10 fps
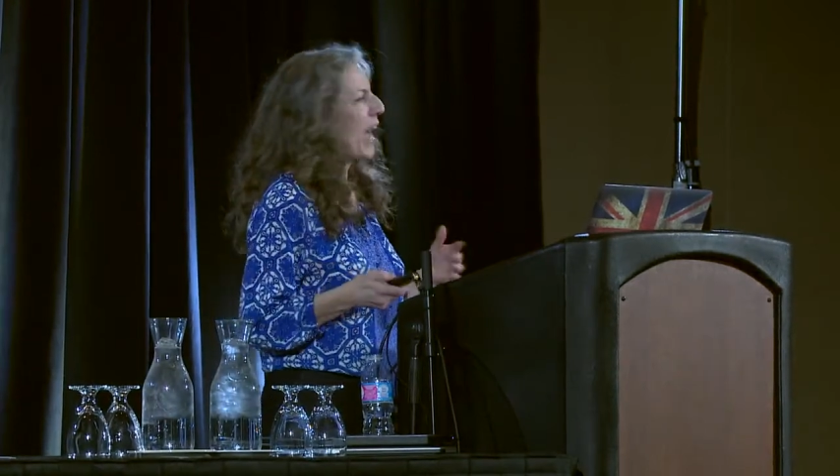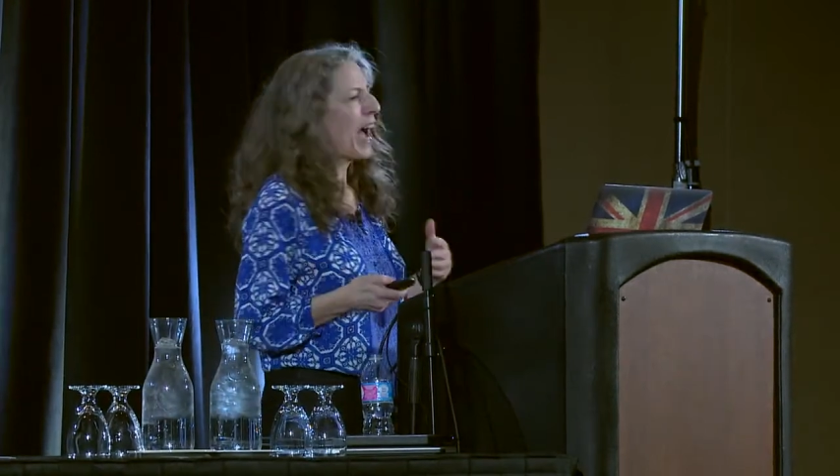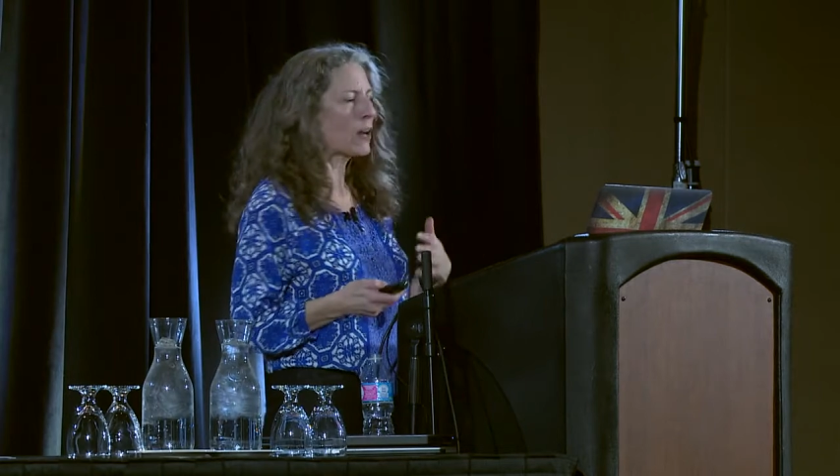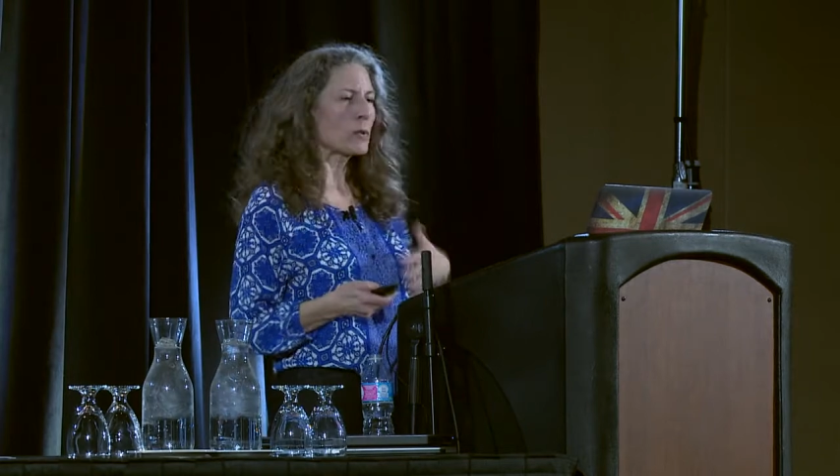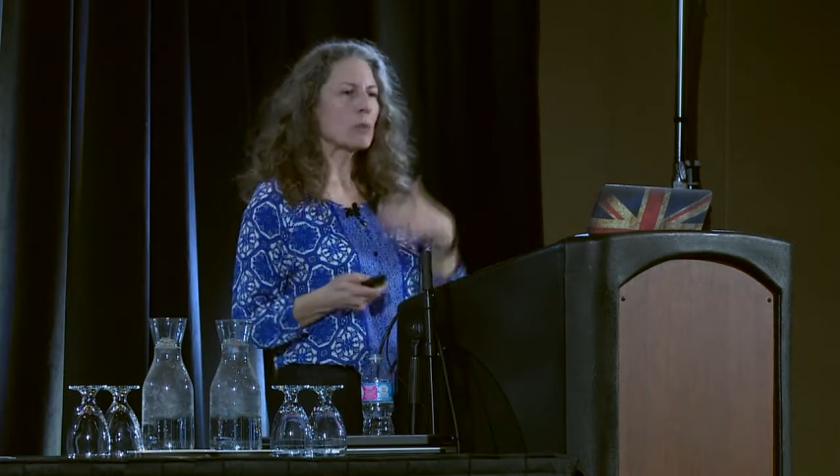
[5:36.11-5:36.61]

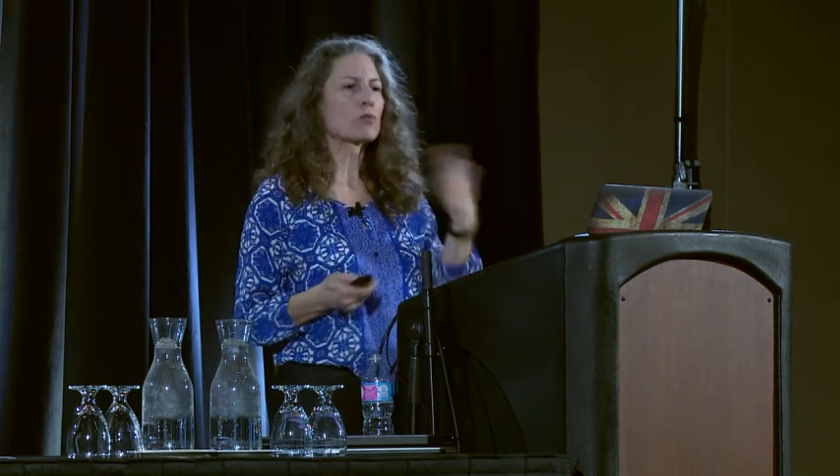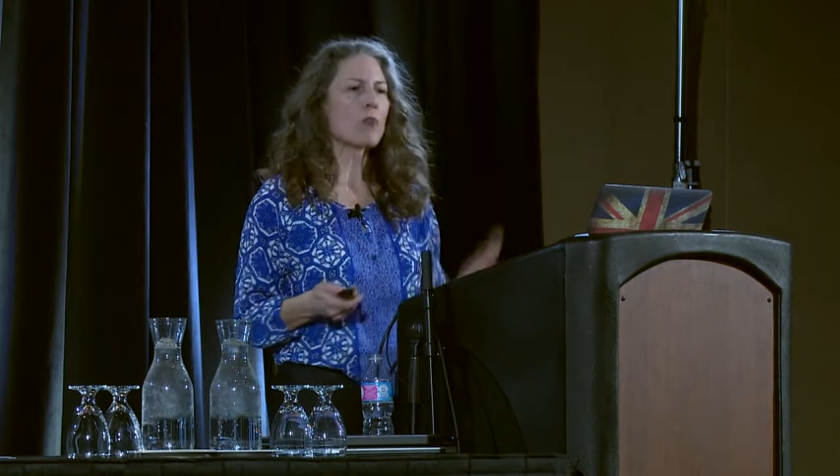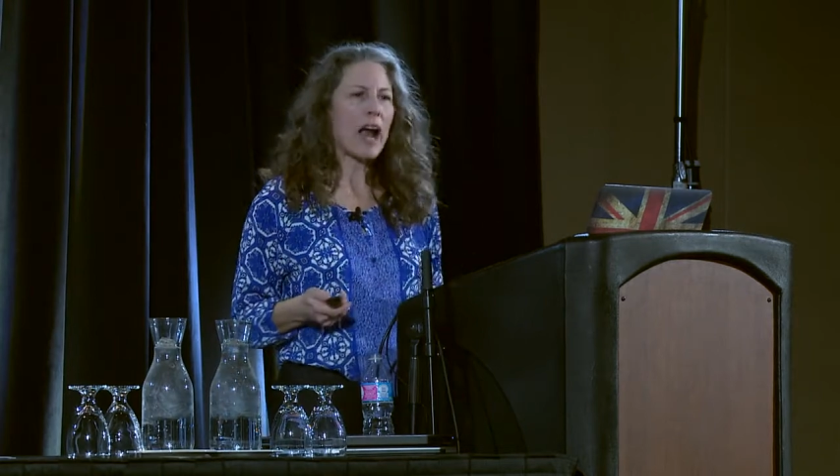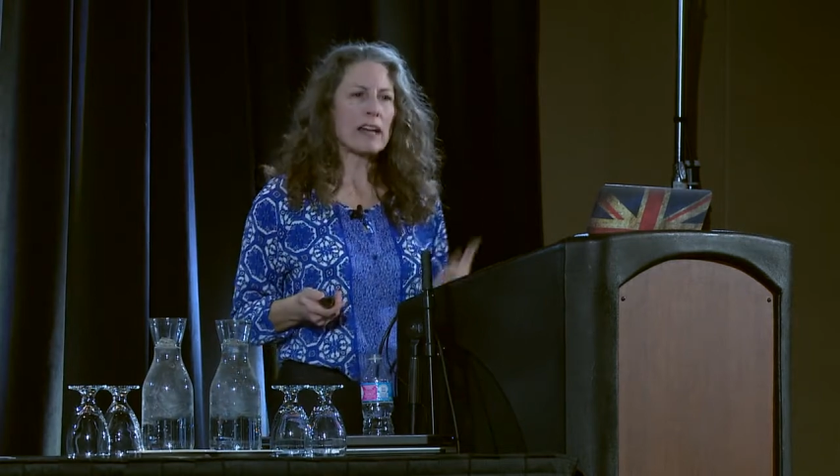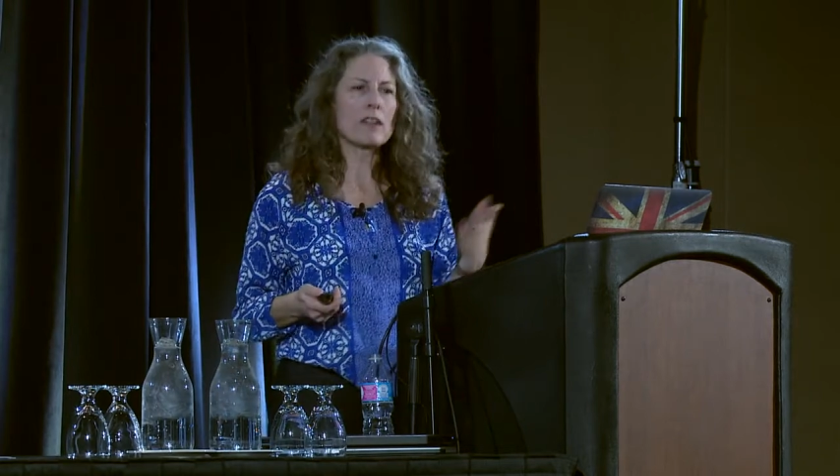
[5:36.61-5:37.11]
how do we
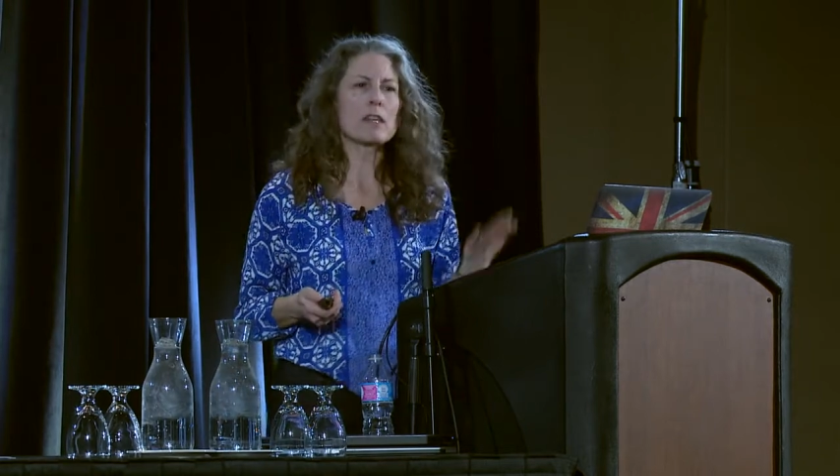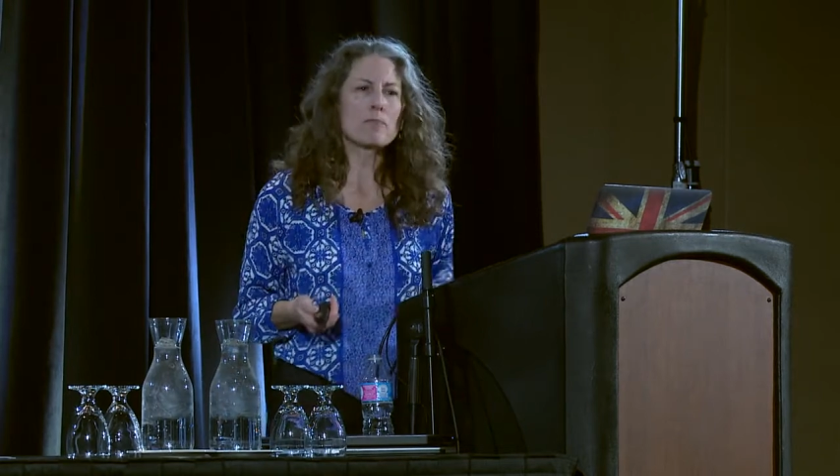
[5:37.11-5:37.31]
write on the